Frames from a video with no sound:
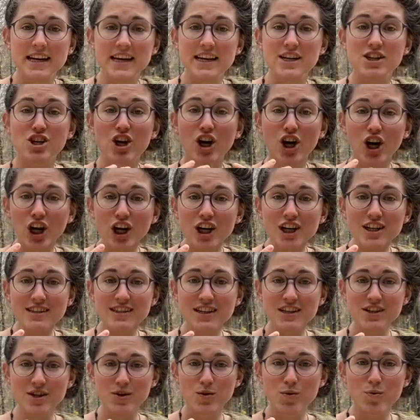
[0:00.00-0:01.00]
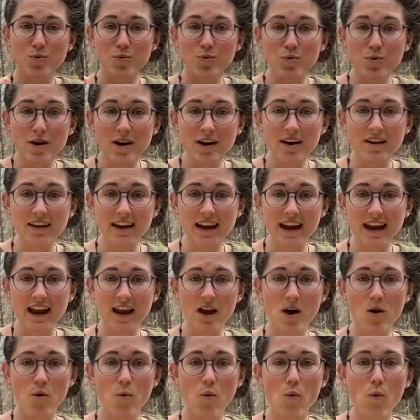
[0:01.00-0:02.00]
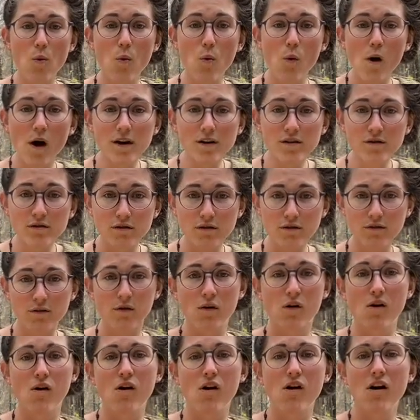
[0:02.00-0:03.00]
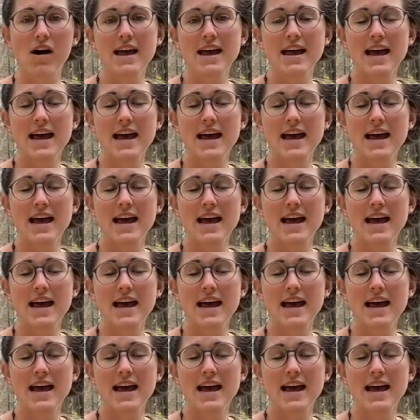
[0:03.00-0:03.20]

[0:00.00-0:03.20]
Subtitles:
it turns into really wonderful